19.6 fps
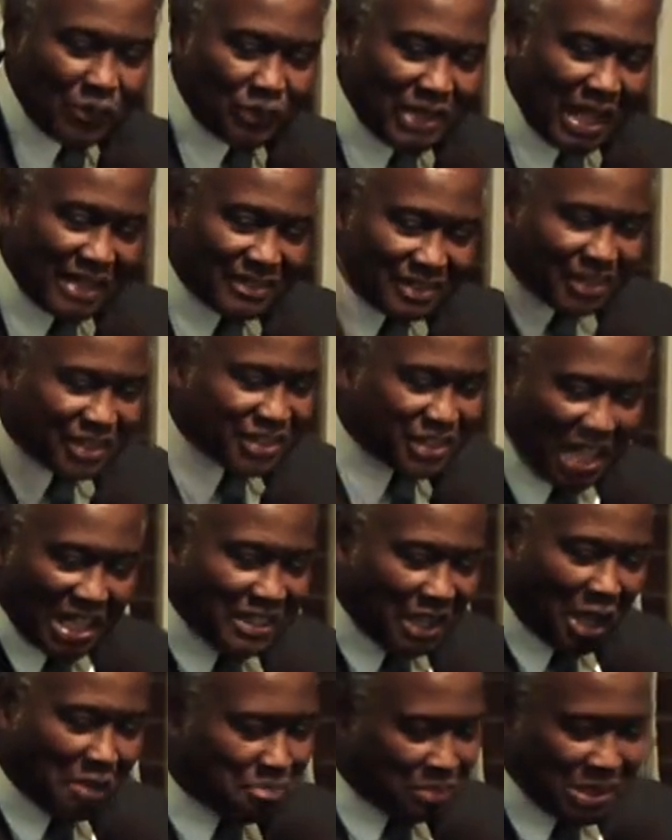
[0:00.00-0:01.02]
that
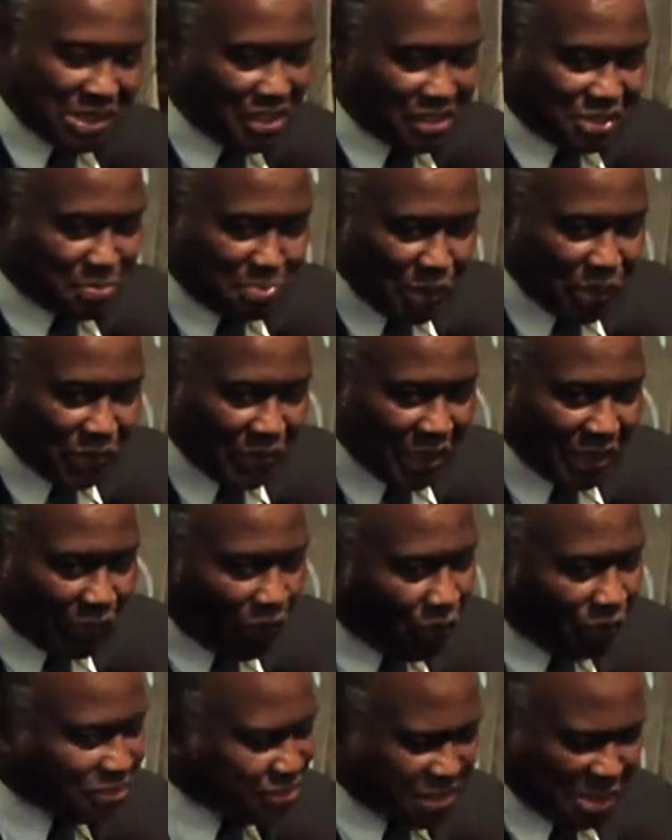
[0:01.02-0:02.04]
cannot be disputed.
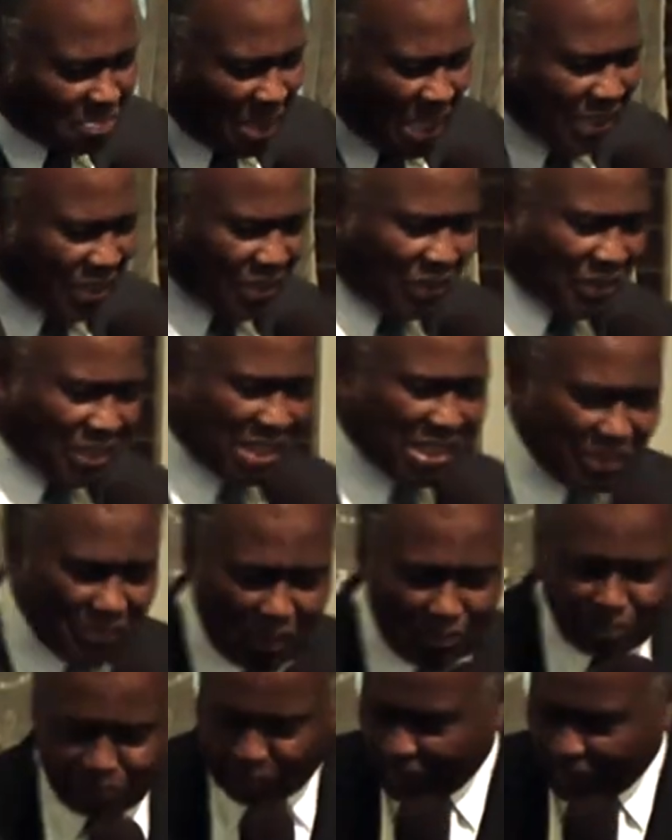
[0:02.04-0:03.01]
Oh, somebody ought to give him